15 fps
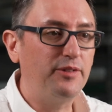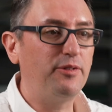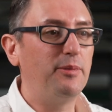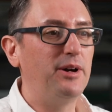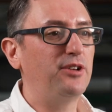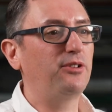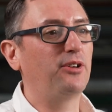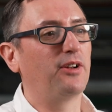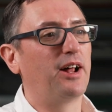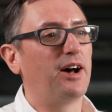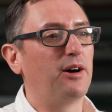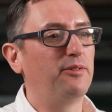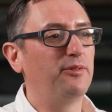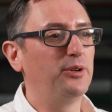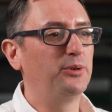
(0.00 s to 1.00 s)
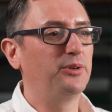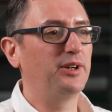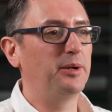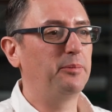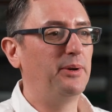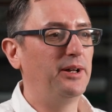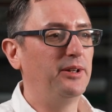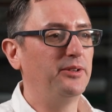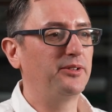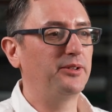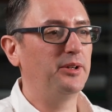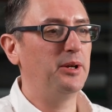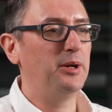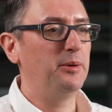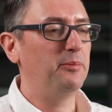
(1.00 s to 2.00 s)
information on our food grade belts,
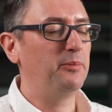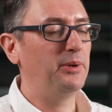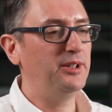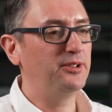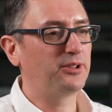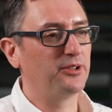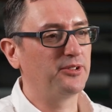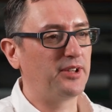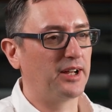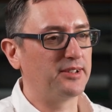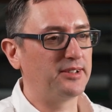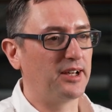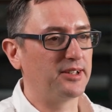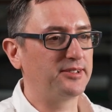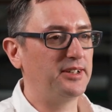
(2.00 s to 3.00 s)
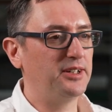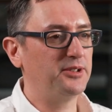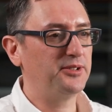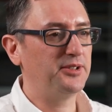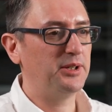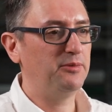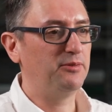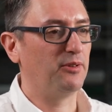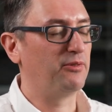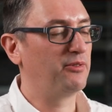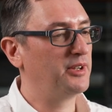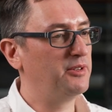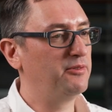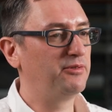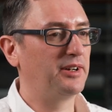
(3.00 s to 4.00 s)
please contact our sales team for
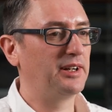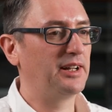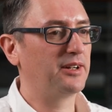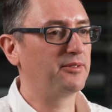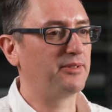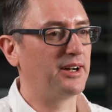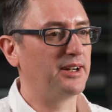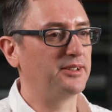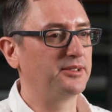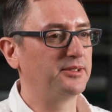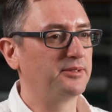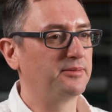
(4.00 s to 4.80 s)
free and friendly advice.